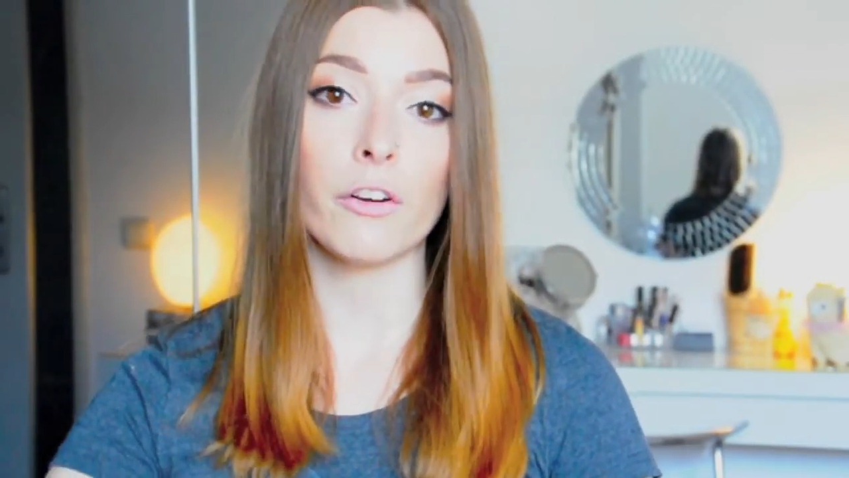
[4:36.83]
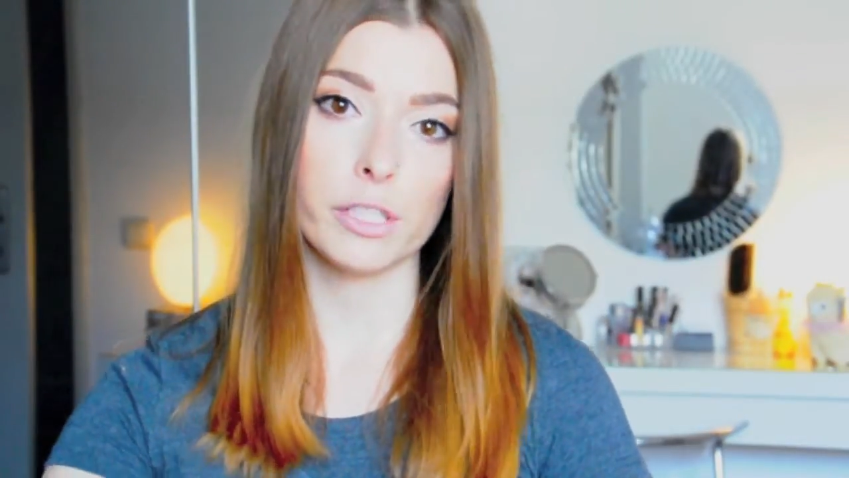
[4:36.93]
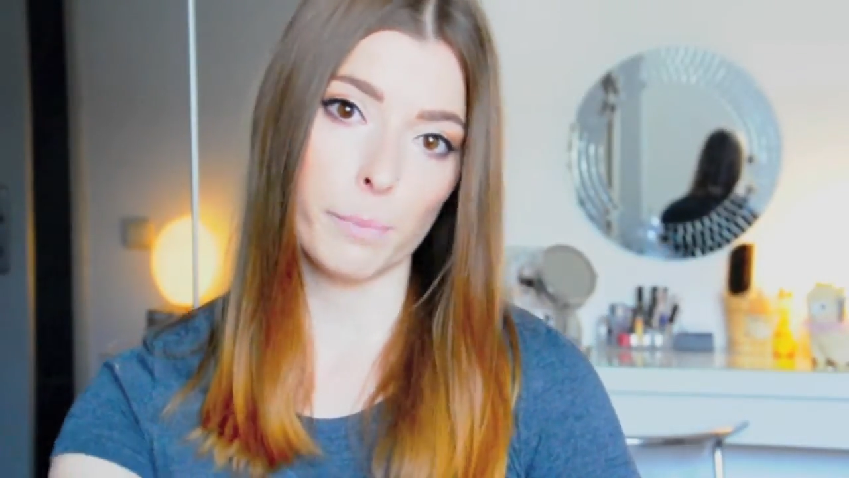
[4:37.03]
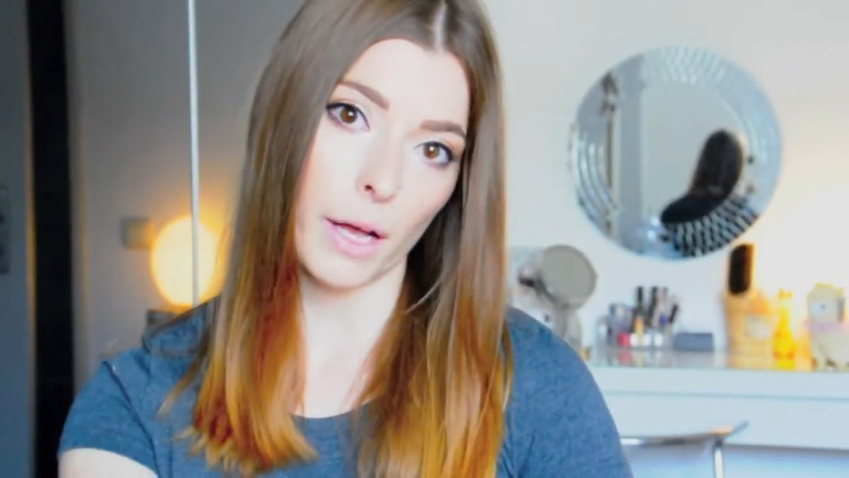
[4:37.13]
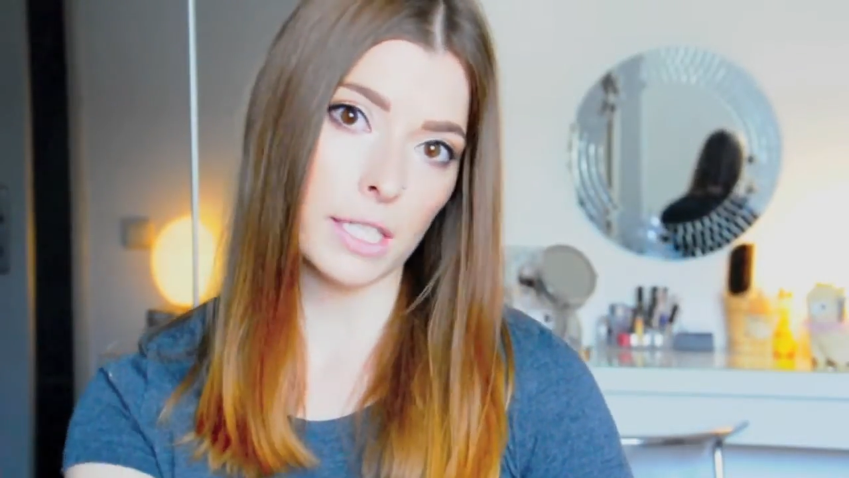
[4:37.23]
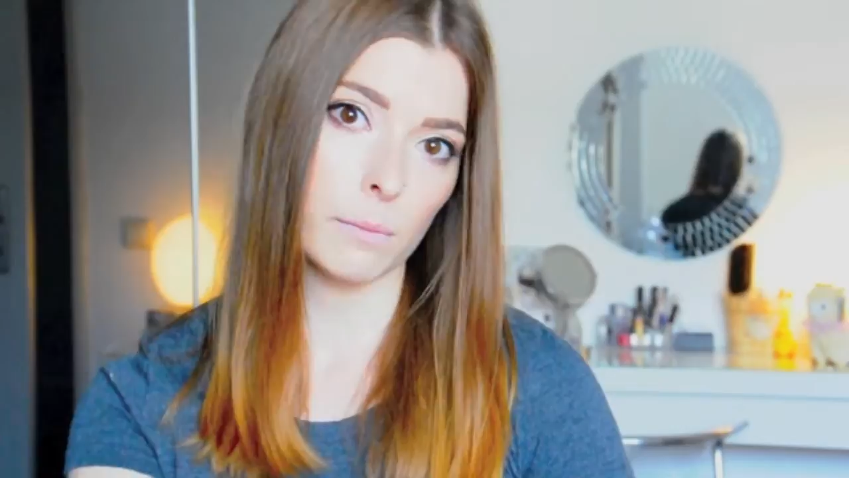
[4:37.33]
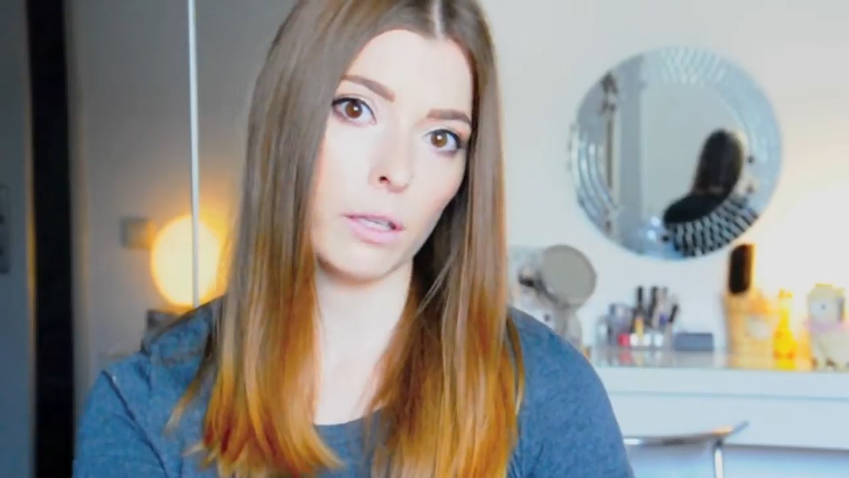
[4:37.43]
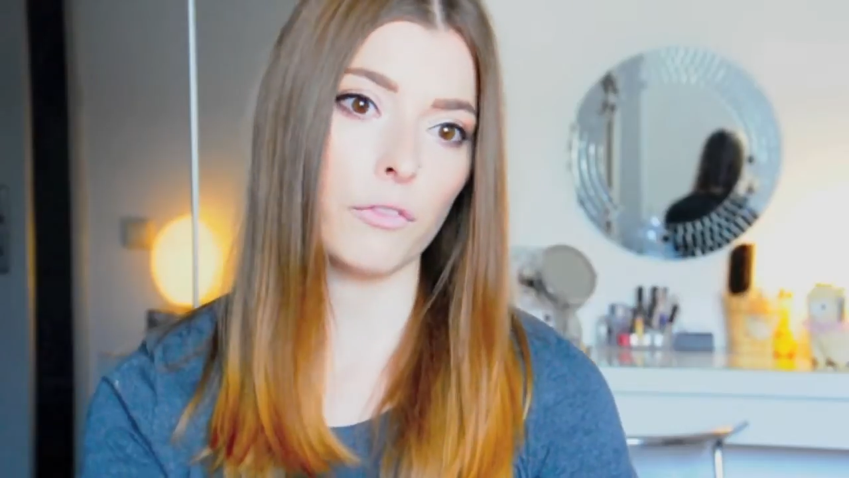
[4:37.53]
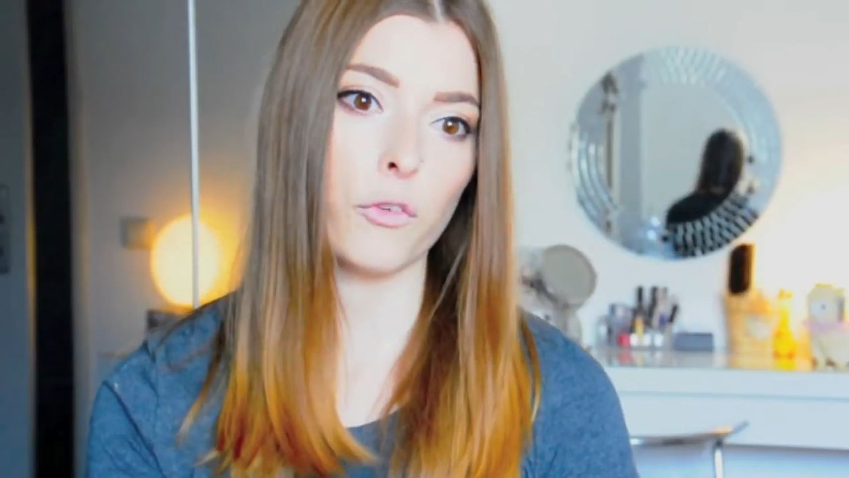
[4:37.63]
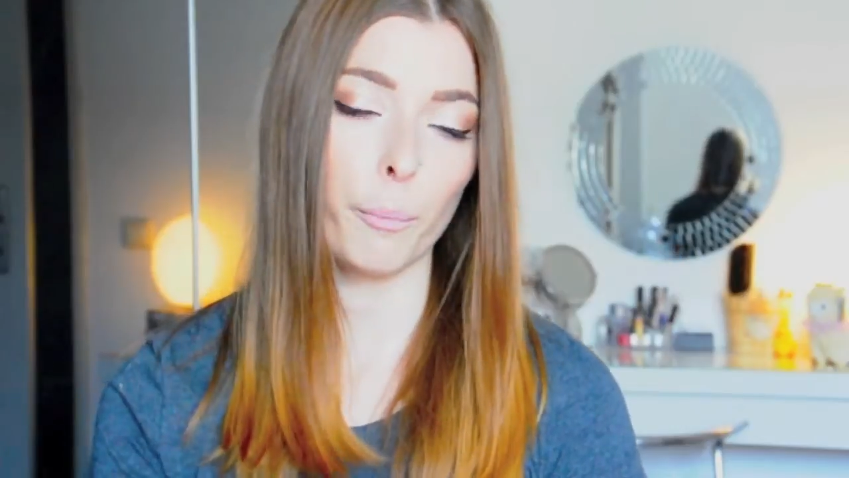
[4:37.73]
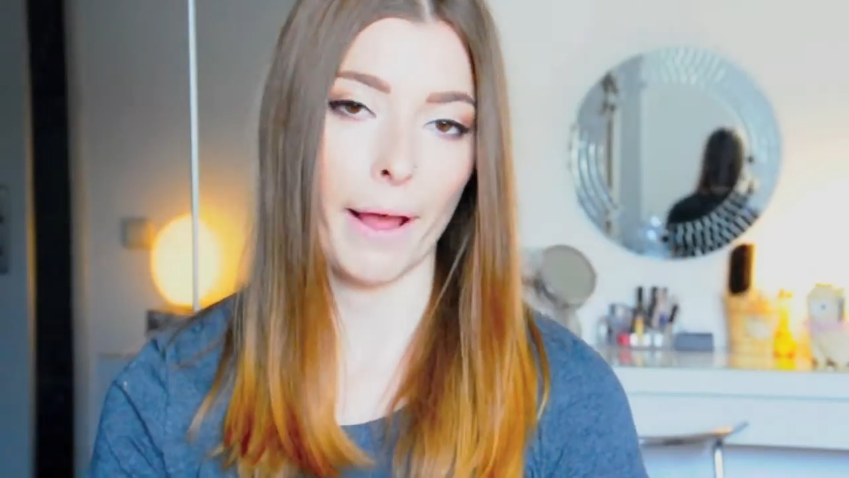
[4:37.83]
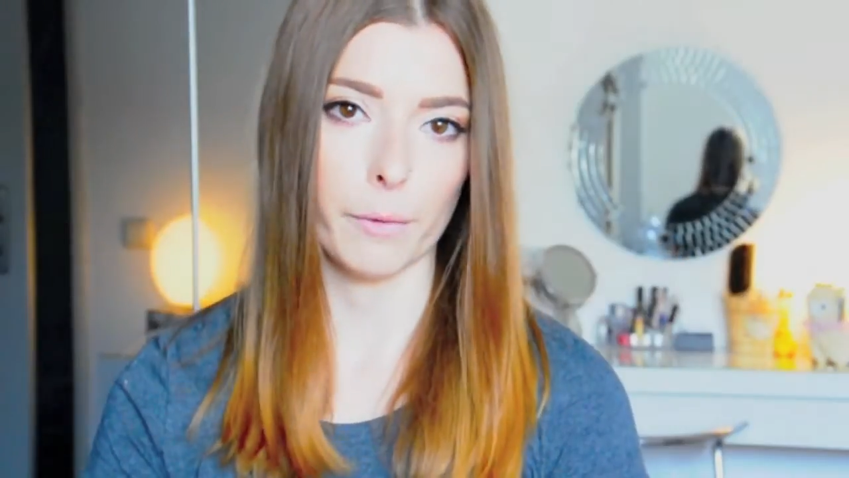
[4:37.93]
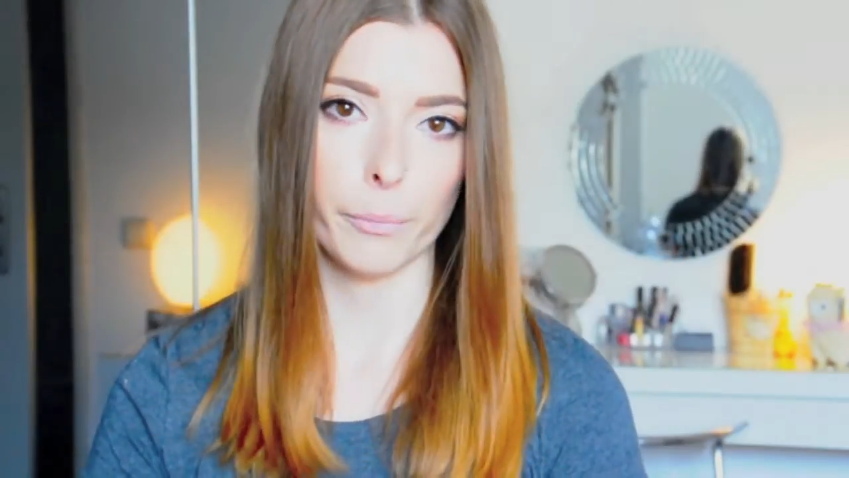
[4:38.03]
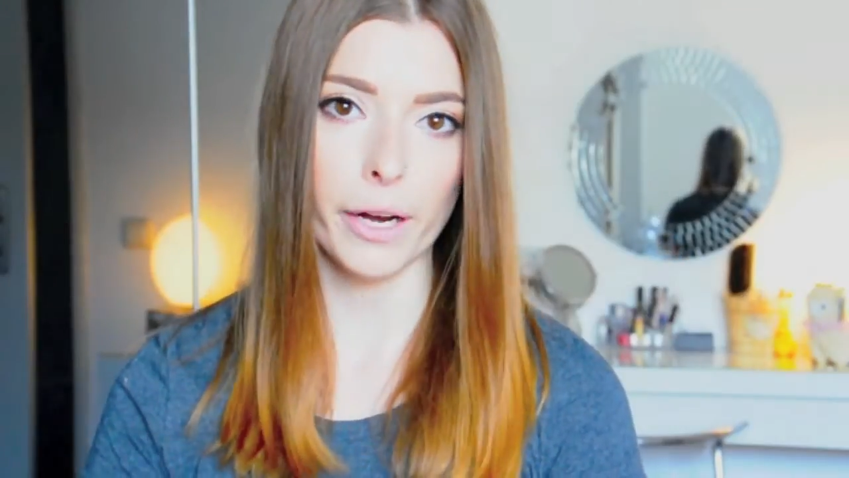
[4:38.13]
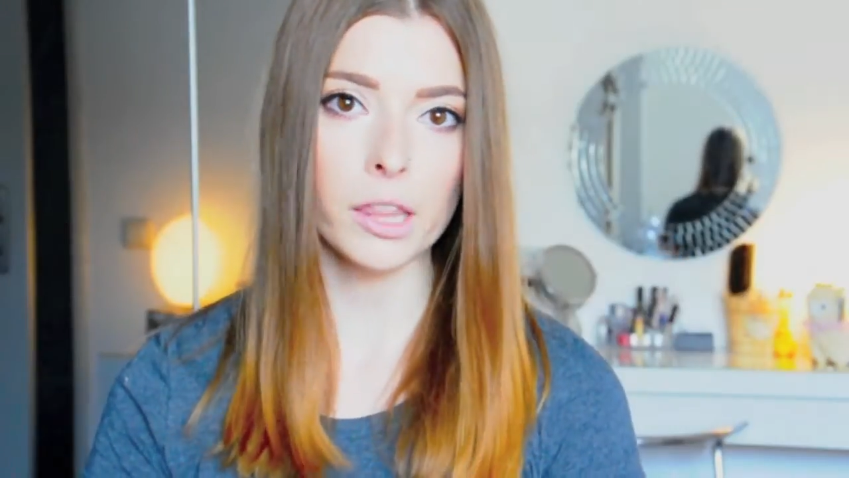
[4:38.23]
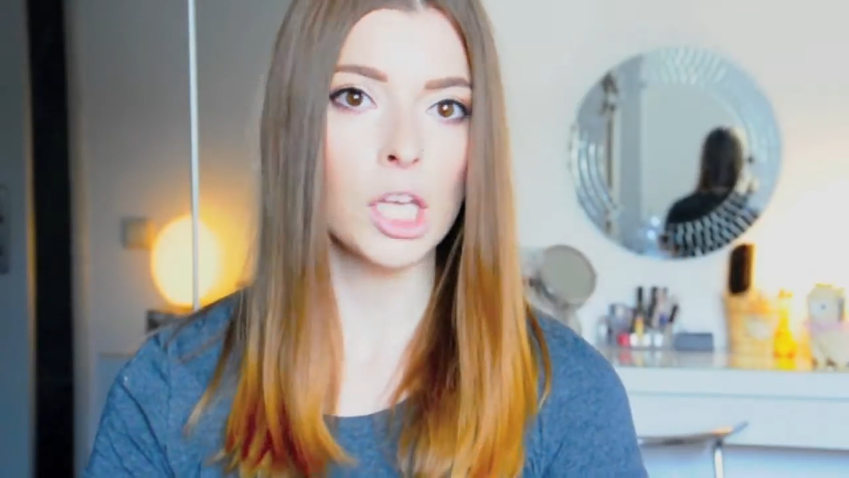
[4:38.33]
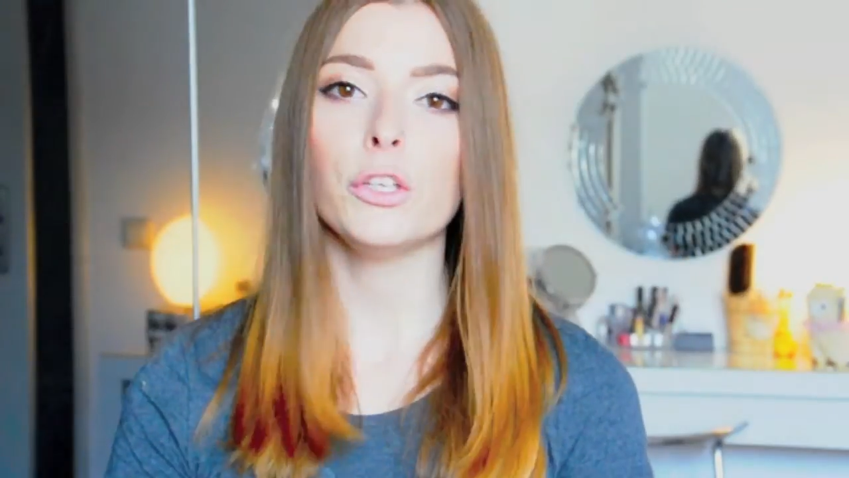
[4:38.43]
responsible for bad breath.